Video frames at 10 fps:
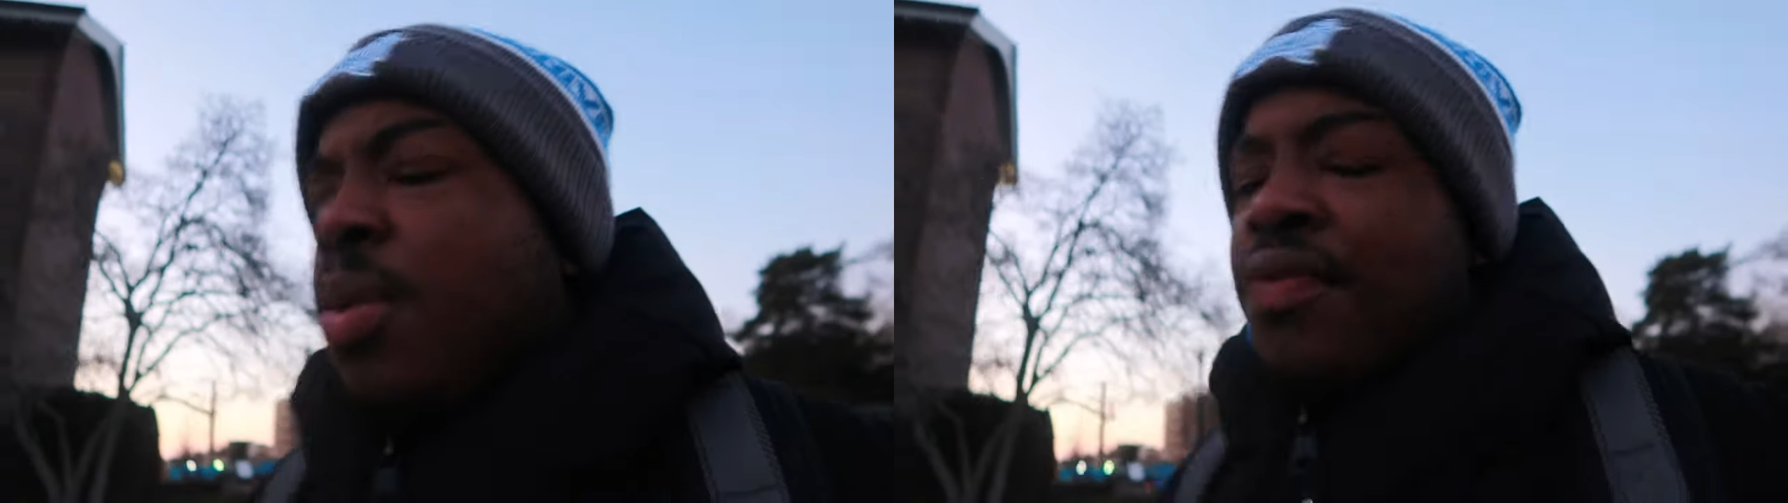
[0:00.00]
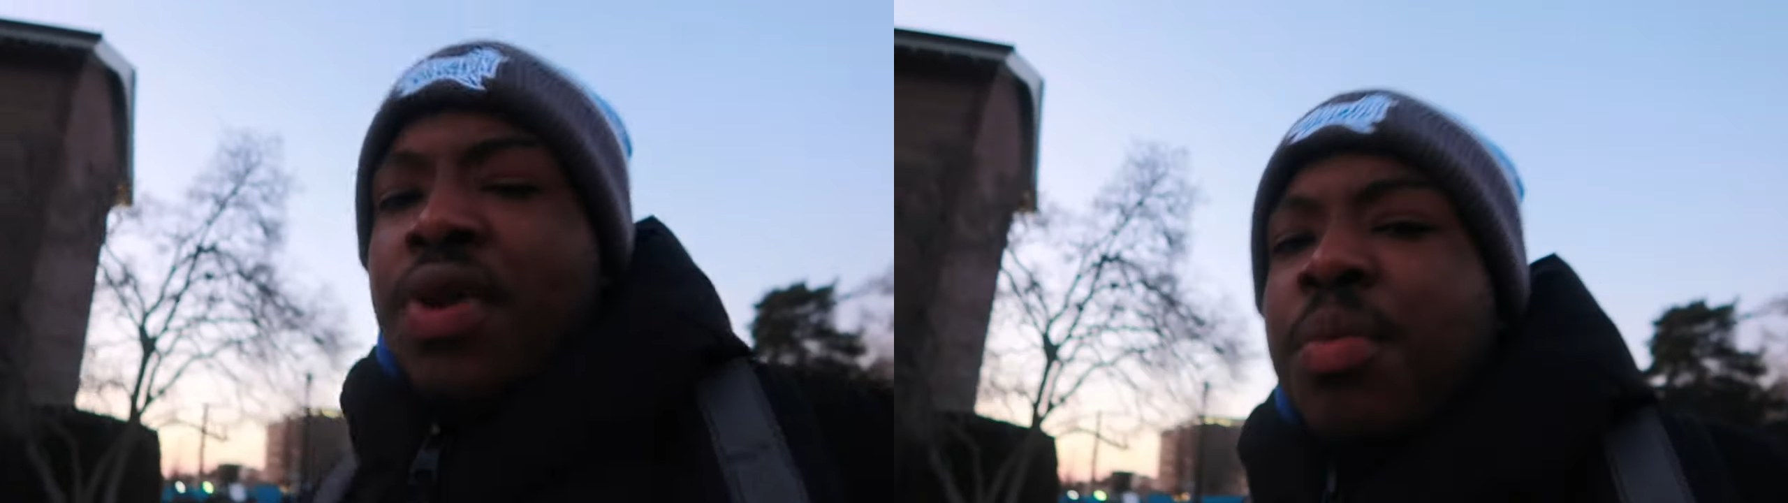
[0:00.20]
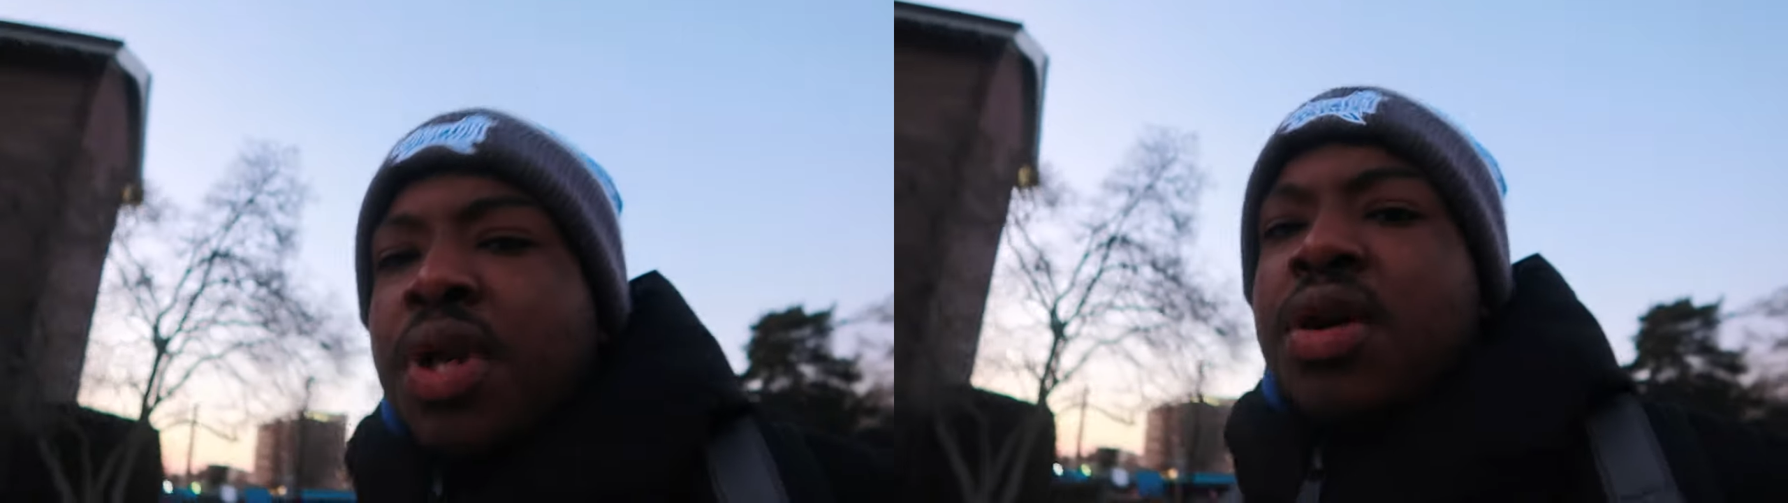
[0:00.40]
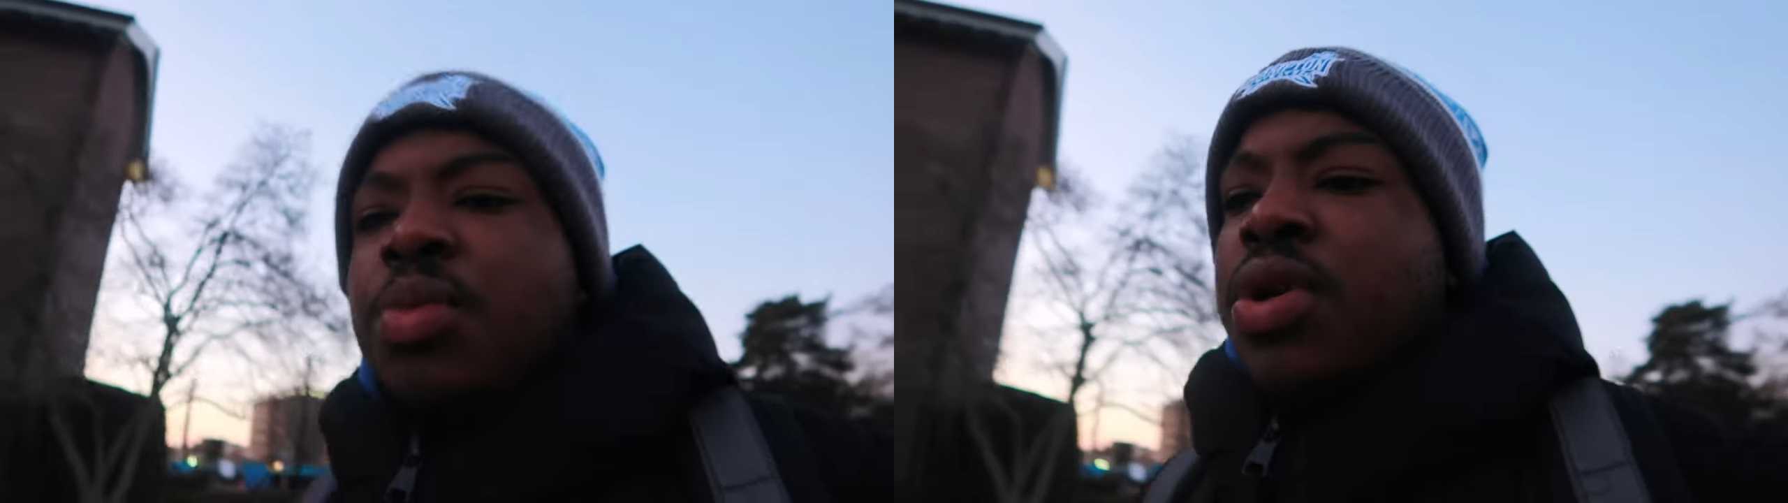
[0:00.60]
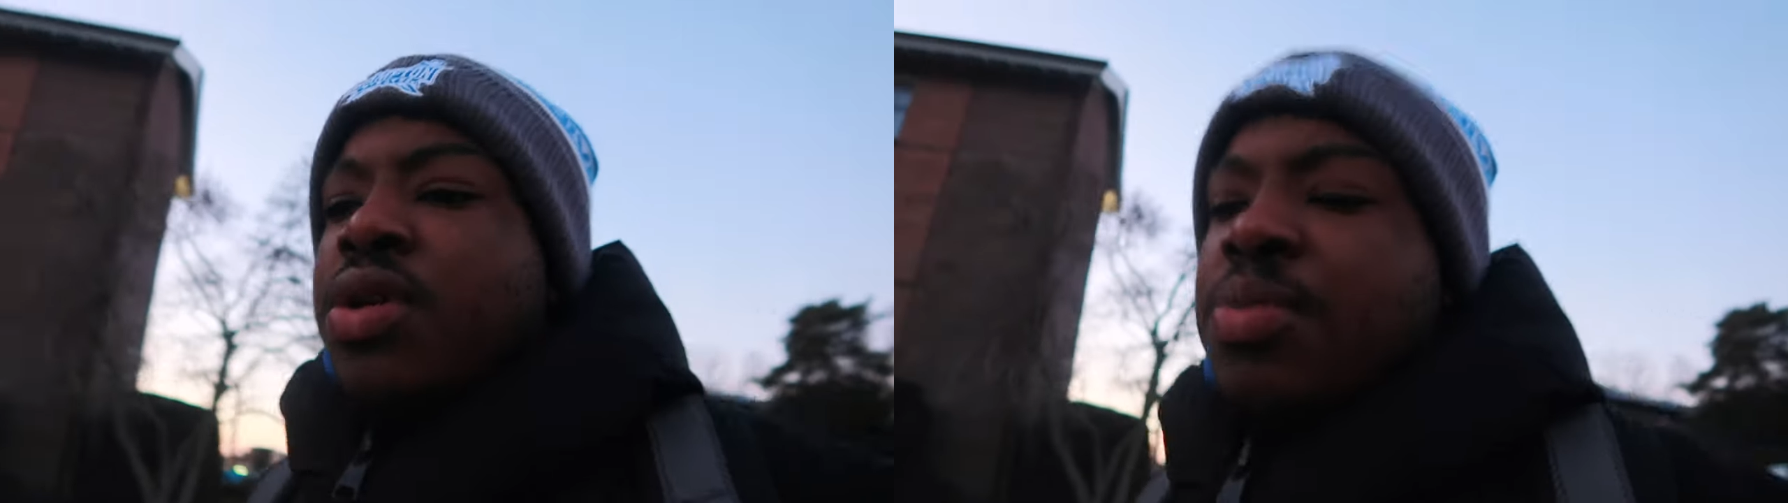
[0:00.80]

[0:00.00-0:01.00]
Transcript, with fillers: we to meet up with